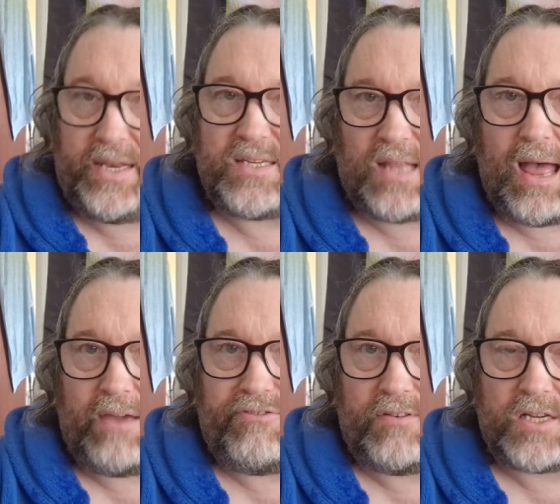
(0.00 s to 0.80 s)
it is
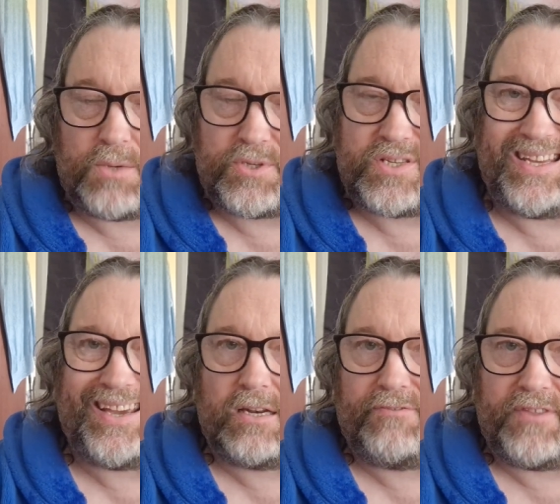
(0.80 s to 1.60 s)
live, because it was
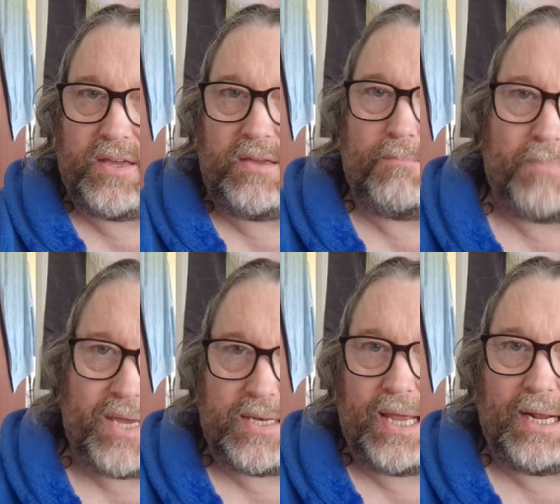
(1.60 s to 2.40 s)
taken off the
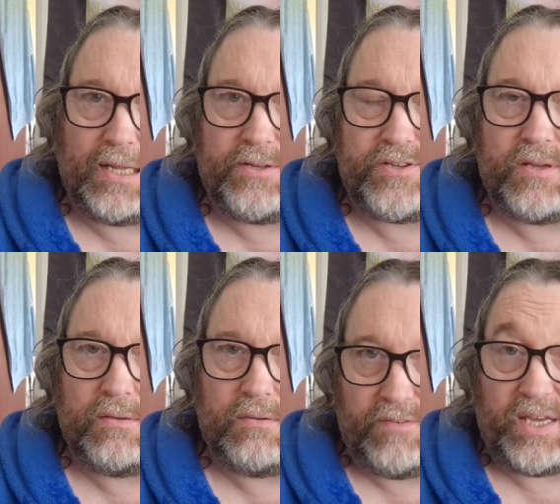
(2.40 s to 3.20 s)
Made in England
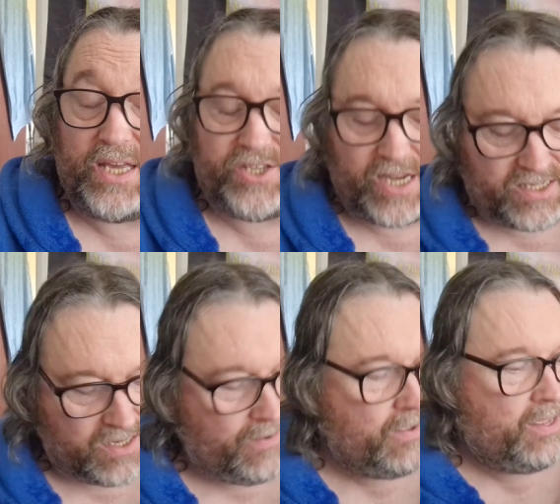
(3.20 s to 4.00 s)

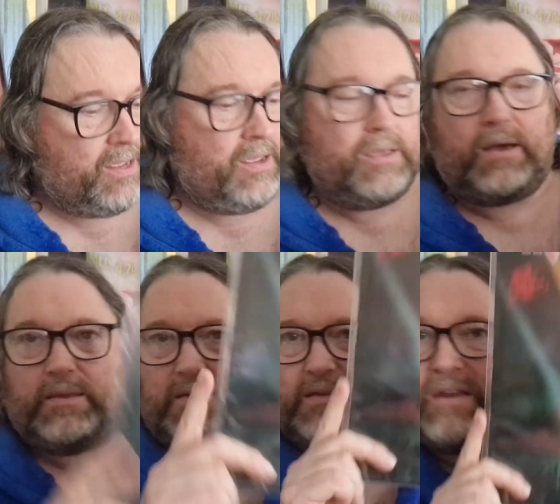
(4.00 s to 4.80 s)
VHS.
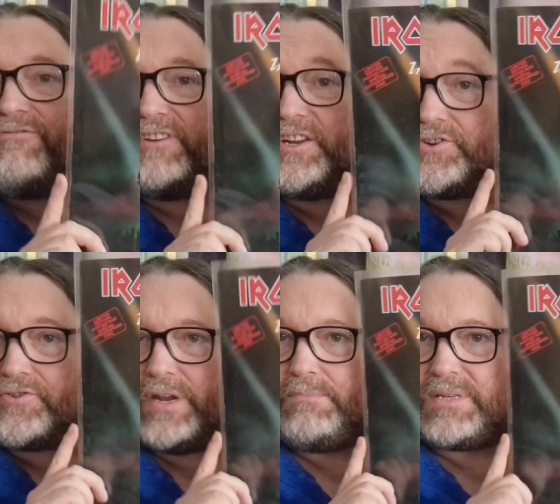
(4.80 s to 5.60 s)
And this is Infinite
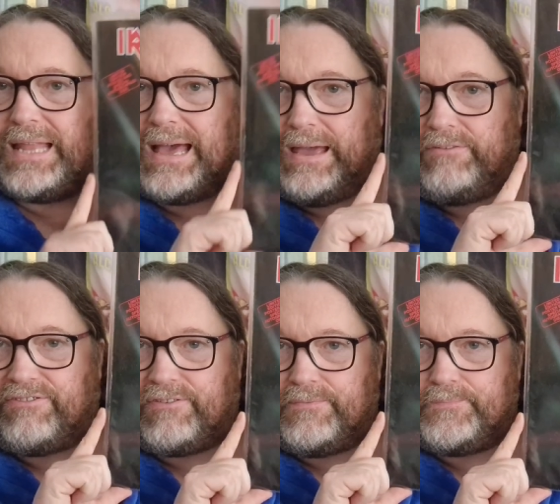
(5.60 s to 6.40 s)
Dreams
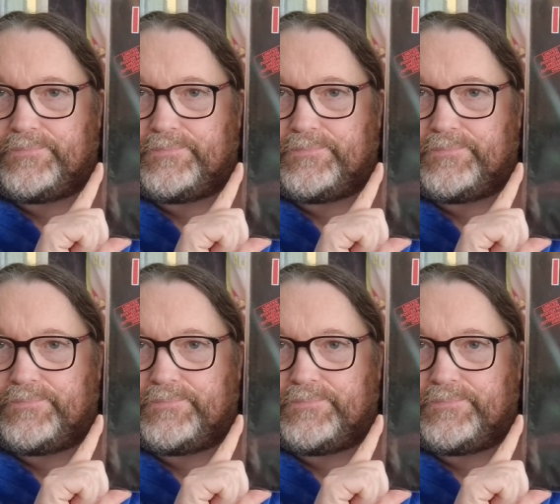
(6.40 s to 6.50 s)
live.